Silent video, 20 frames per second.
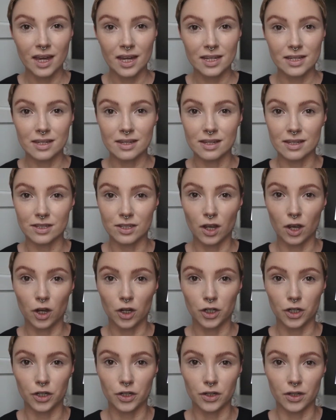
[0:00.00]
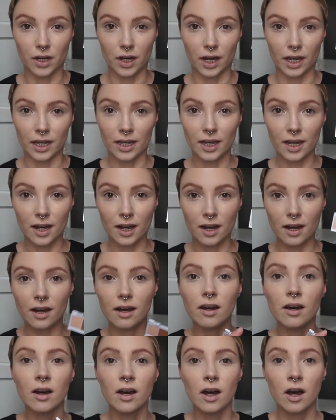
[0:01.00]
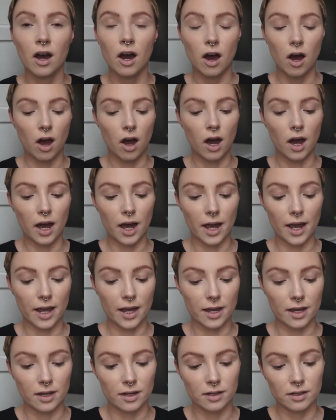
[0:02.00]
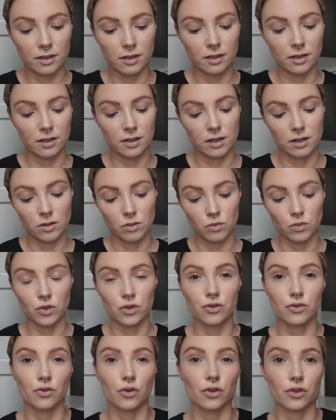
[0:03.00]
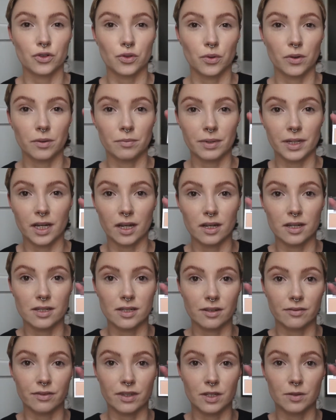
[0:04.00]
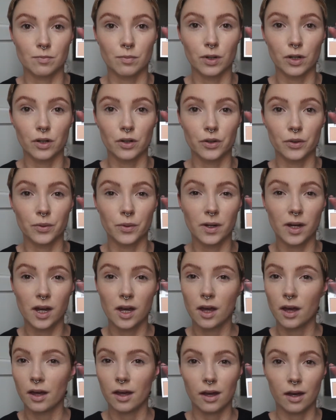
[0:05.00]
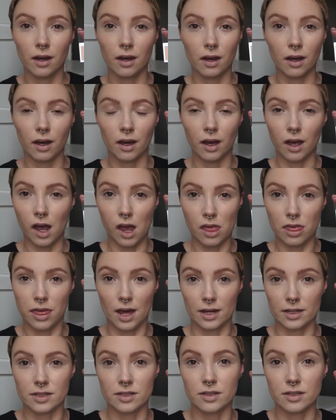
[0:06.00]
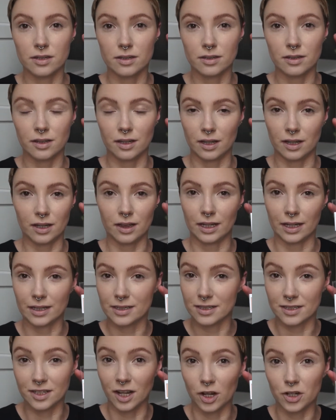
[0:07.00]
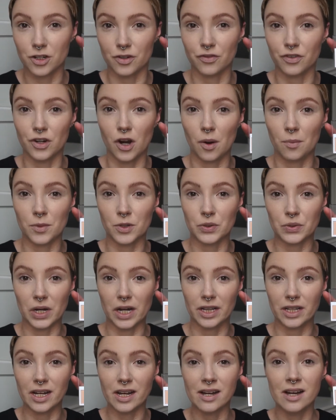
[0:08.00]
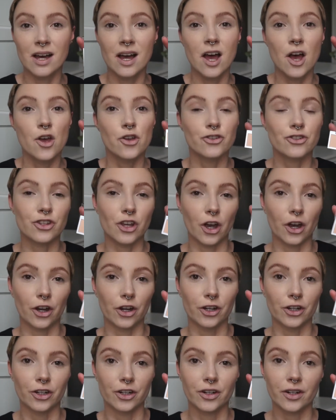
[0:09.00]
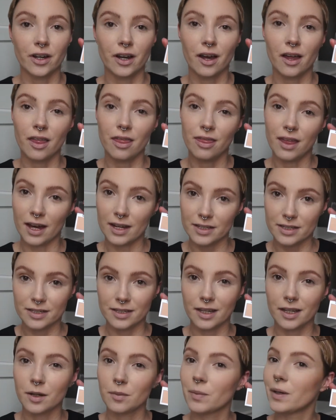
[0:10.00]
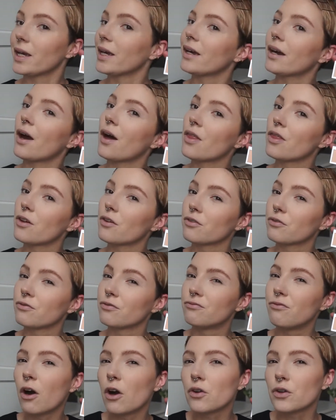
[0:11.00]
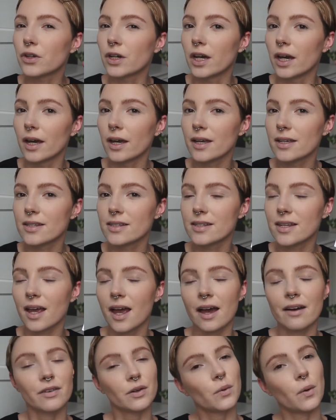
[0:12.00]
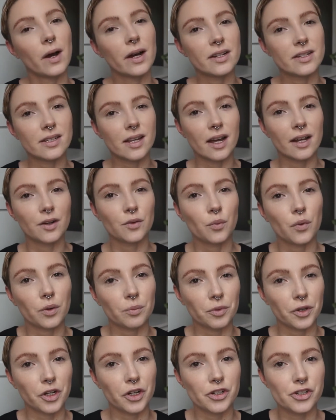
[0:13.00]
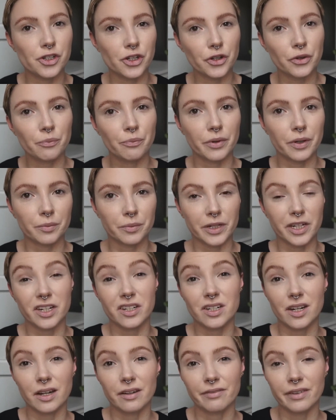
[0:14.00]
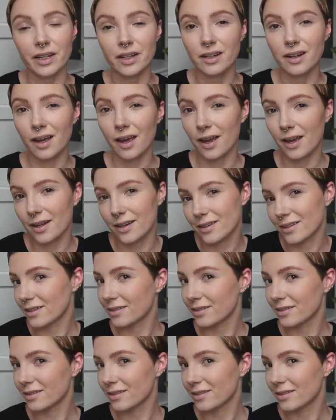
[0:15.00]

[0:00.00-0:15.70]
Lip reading: This cute guy here. I was drawn to it because of this blue. That's like such a phenomenal colour, so that's going to be the focus. Haven't quite decided what I'm going to do, but I'm going to dive in and